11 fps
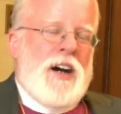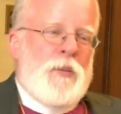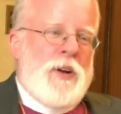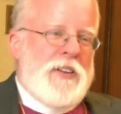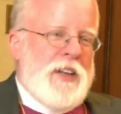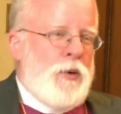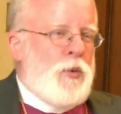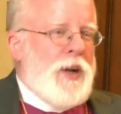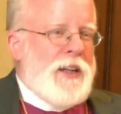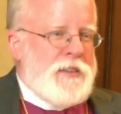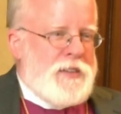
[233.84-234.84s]
with a
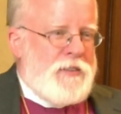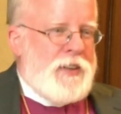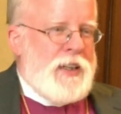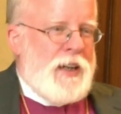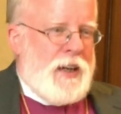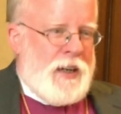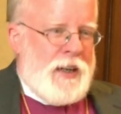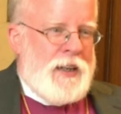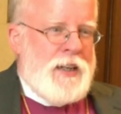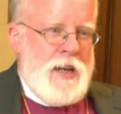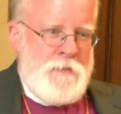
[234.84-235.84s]
relatively high
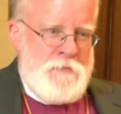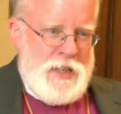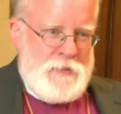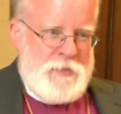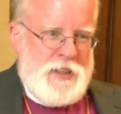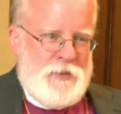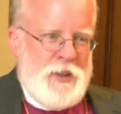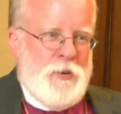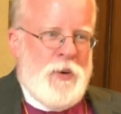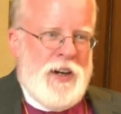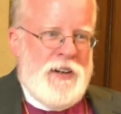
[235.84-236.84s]
commitment
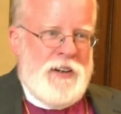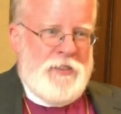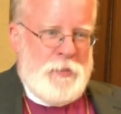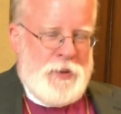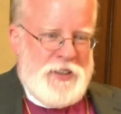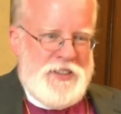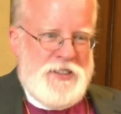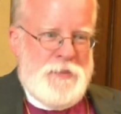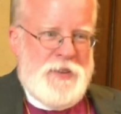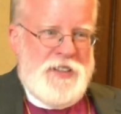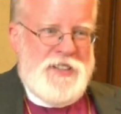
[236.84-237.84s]
required of the
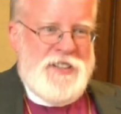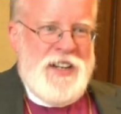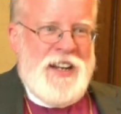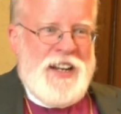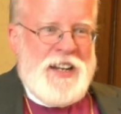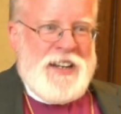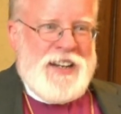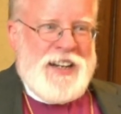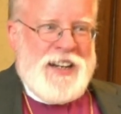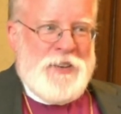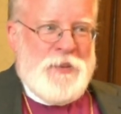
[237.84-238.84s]
participants,
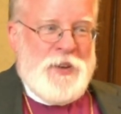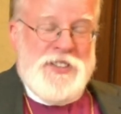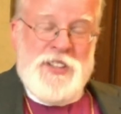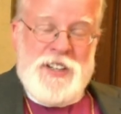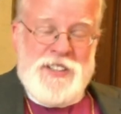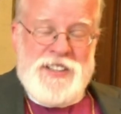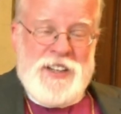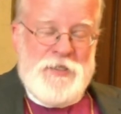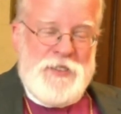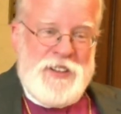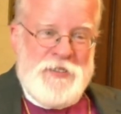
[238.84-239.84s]
was such
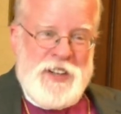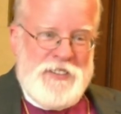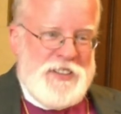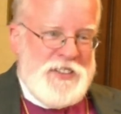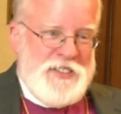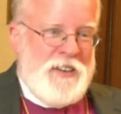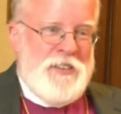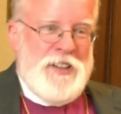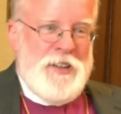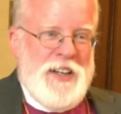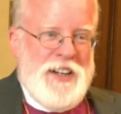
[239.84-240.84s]
that when I discovered
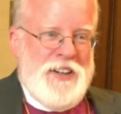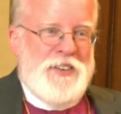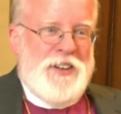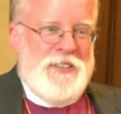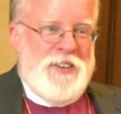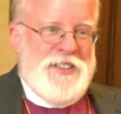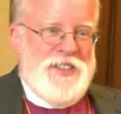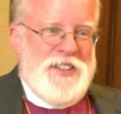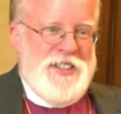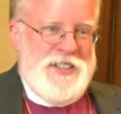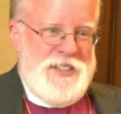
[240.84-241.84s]
had a third of our
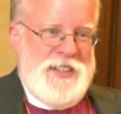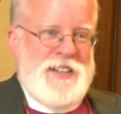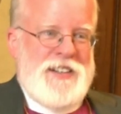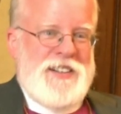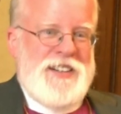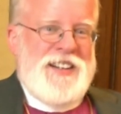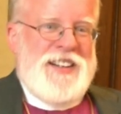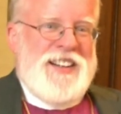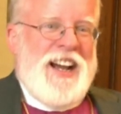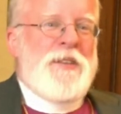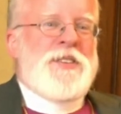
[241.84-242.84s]
churches in it,
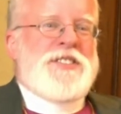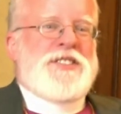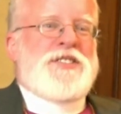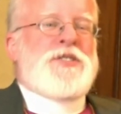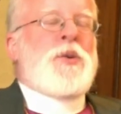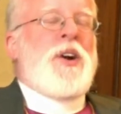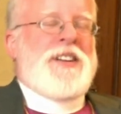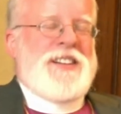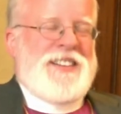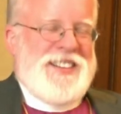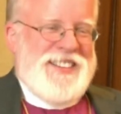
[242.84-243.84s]
I was
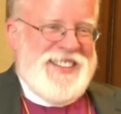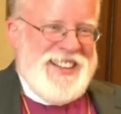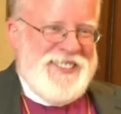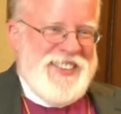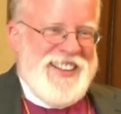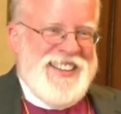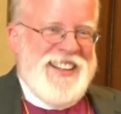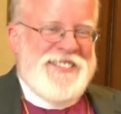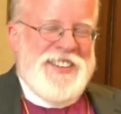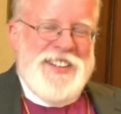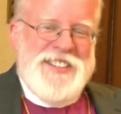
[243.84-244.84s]
extraordinarily glad about that,
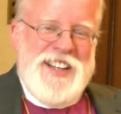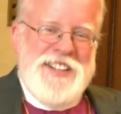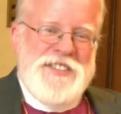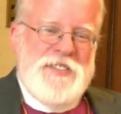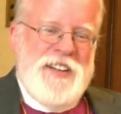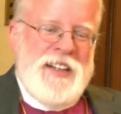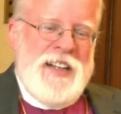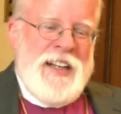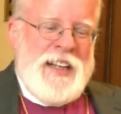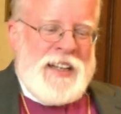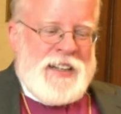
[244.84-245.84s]
very satisfied.
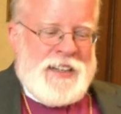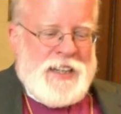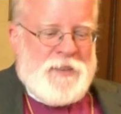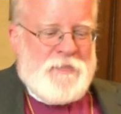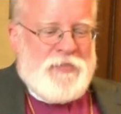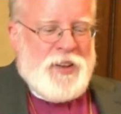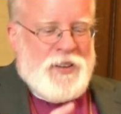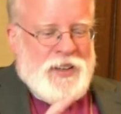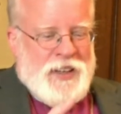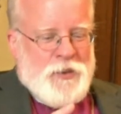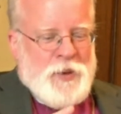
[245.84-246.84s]
Now,
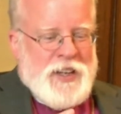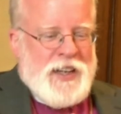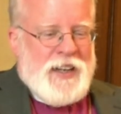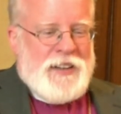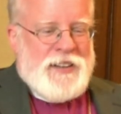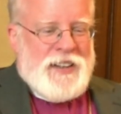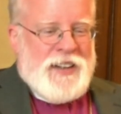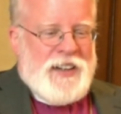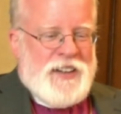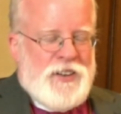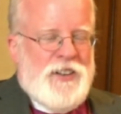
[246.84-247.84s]
we had
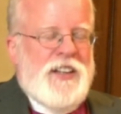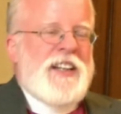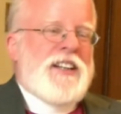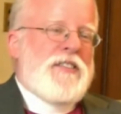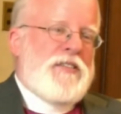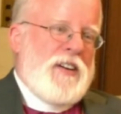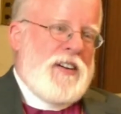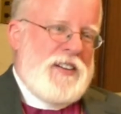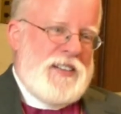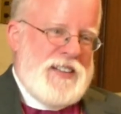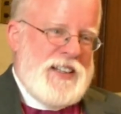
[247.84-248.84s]
early in the
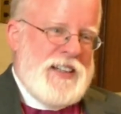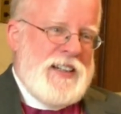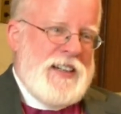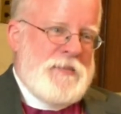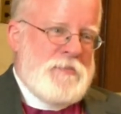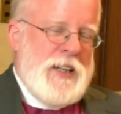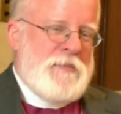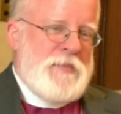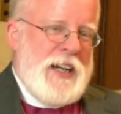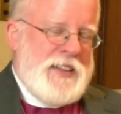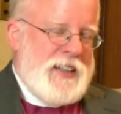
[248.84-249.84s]
fall,
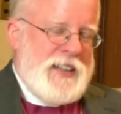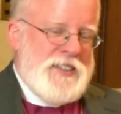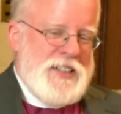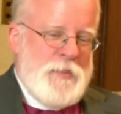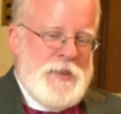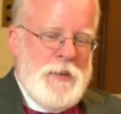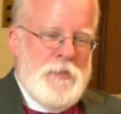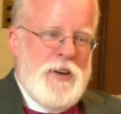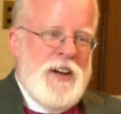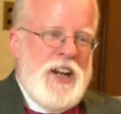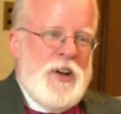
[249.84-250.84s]
I think in
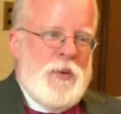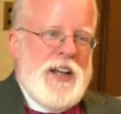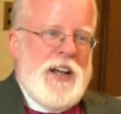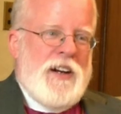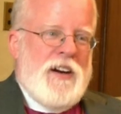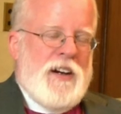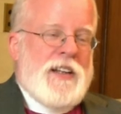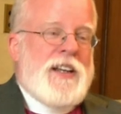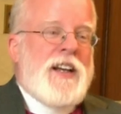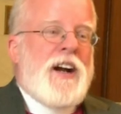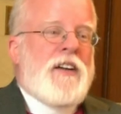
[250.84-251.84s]
September, we had our
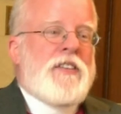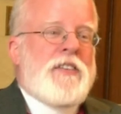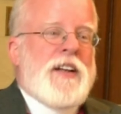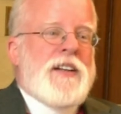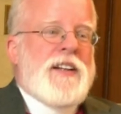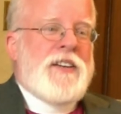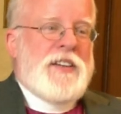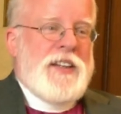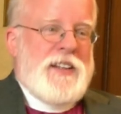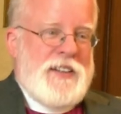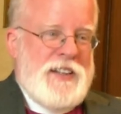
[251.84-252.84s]
kickoff event here at
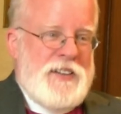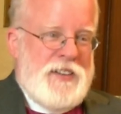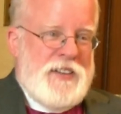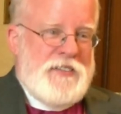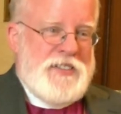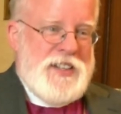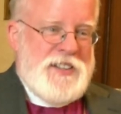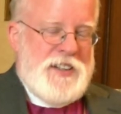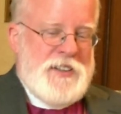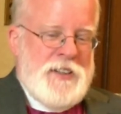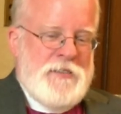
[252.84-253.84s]
the Cathedral of St.
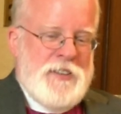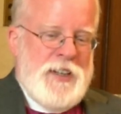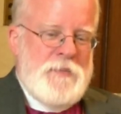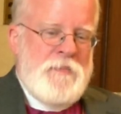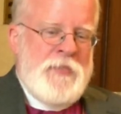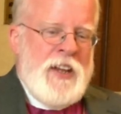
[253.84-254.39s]
John the Divine.